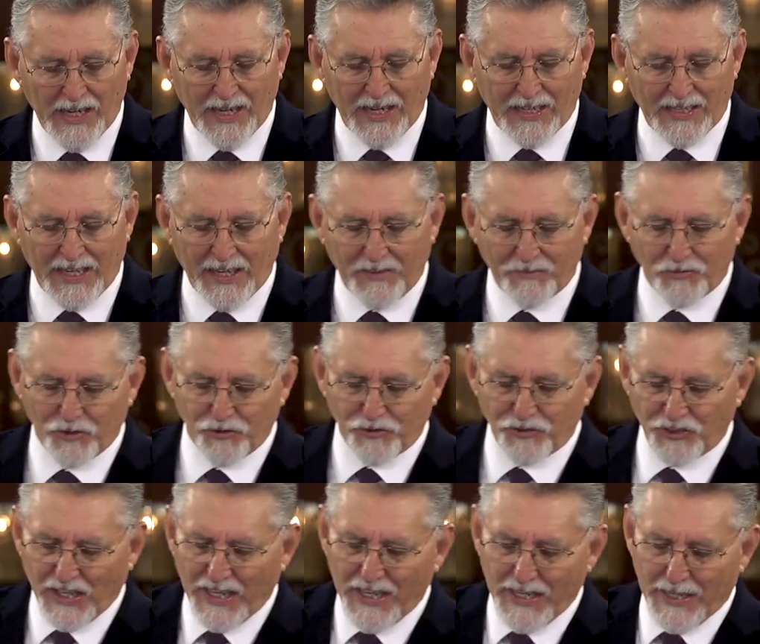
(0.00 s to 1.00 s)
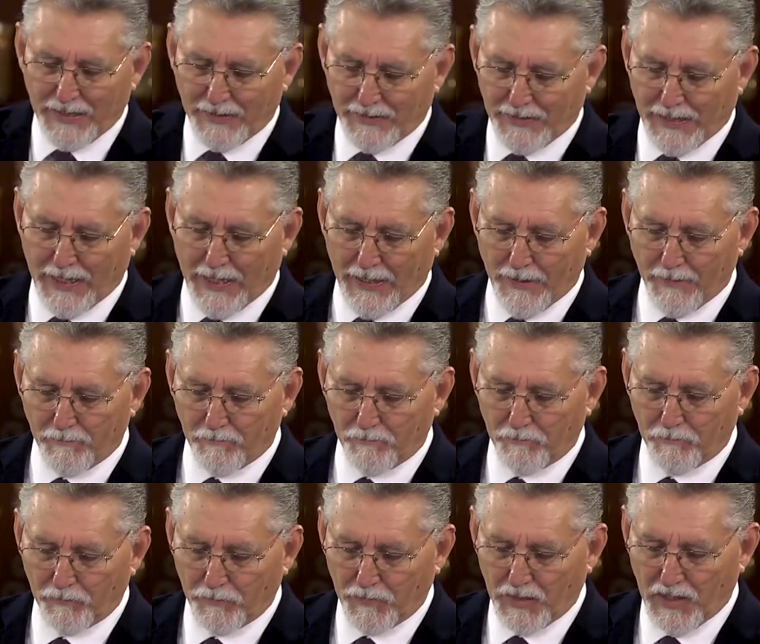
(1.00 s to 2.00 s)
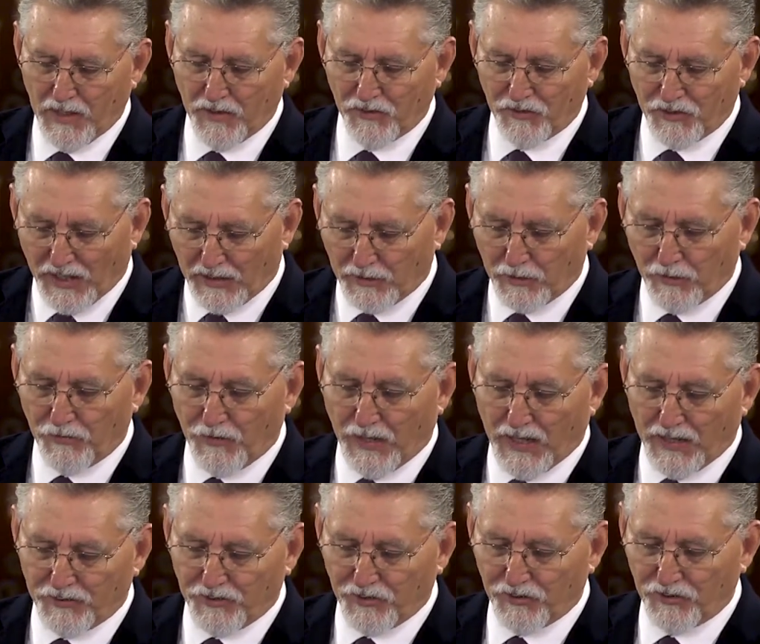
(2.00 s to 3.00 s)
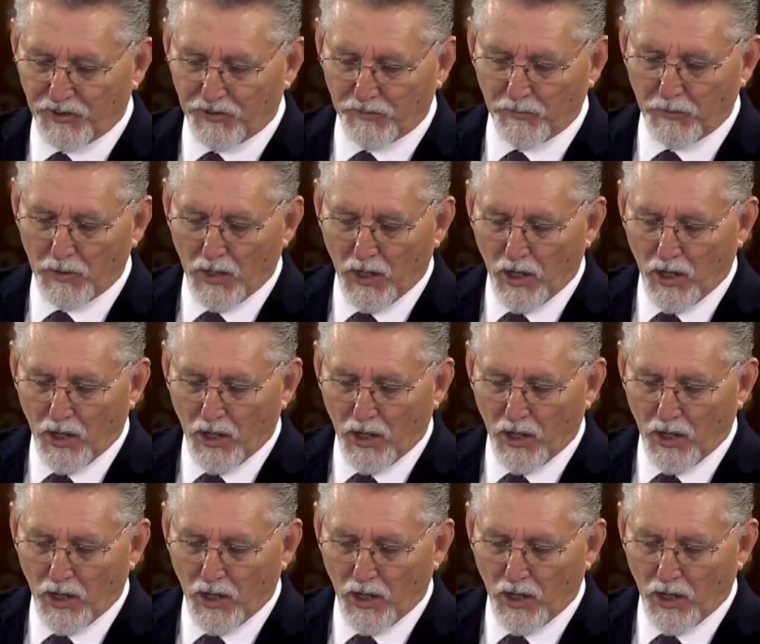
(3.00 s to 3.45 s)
And after saying that, sacrifices and